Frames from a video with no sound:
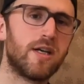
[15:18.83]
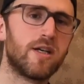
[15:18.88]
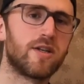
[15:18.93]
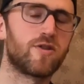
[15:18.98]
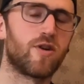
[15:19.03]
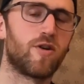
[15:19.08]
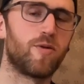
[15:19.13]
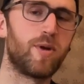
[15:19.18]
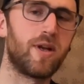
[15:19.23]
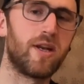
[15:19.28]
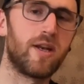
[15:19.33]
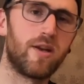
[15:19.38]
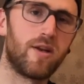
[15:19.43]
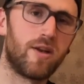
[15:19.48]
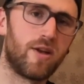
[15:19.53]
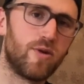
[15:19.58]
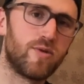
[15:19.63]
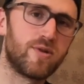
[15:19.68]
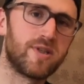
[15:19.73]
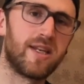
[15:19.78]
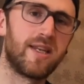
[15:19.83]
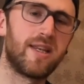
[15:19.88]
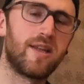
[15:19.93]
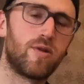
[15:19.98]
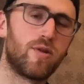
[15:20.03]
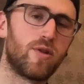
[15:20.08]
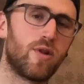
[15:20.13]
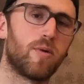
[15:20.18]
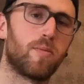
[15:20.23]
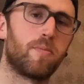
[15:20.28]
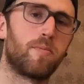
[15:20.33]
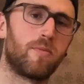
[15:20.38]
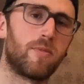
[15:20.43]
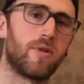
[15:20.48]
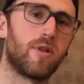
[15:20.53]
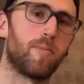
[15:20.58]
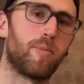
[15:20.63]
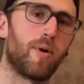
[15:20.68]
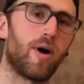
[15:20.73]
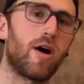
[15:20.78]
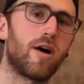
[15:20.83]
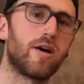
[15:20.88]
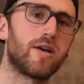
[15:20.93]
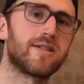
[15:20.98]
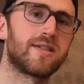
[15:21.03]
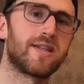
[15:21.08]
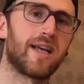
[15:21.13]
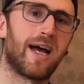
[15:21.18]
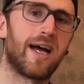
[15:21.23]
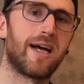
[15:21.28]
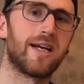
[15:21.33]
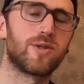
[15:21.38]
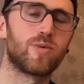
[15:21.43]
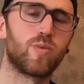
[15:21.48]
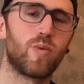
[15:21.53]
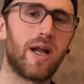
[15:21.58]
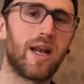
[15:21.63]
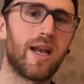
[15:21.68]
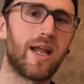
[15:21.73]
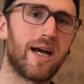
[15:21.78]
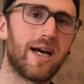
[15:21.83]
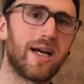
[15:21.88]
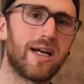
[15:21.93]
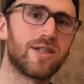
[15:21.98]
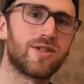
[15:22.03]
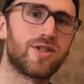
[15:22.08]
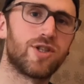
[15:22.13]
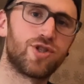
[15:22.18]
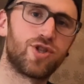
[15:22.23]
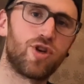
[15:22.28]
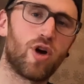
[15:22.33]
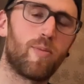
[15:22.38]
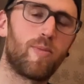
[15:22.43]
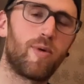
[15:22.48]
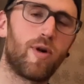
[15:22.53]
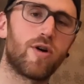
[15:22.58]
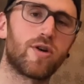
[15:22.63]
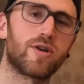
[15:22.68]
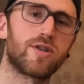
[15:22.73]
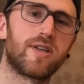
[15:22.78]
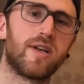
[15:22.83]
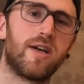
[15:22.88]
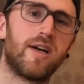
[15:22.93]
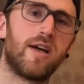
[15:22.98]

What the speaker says: So I've been using the bars as well as the shot blocks.